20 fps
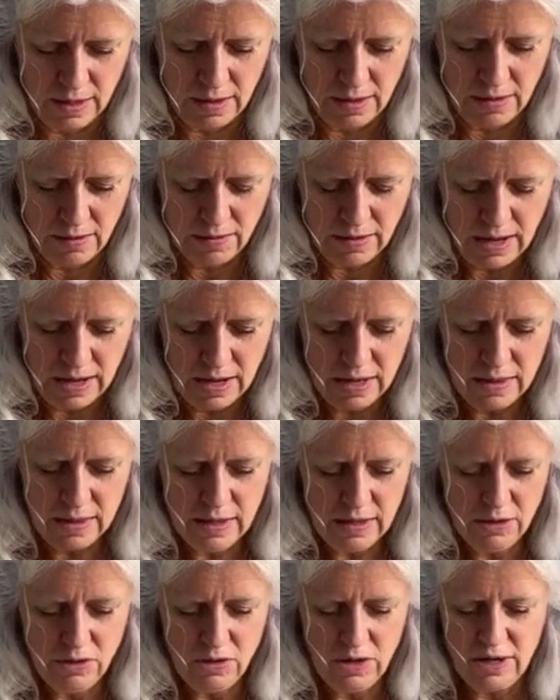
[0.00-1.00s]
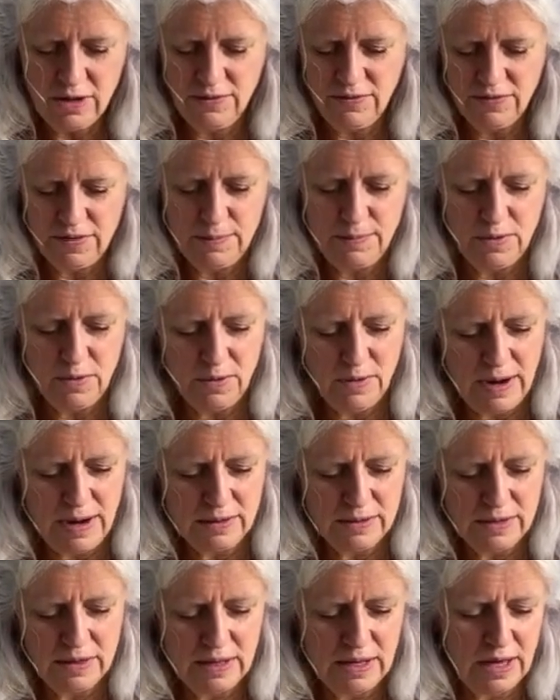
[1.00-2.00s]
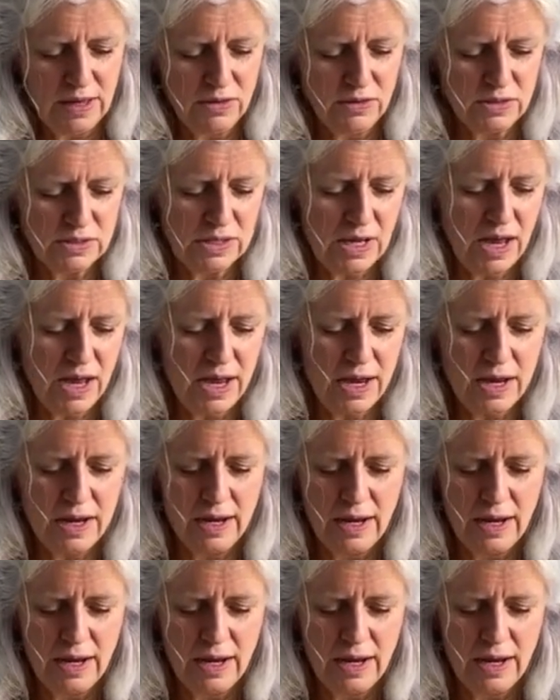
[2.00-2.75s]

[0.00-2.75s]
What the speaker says: Okay, then you're going to flip around to the other side,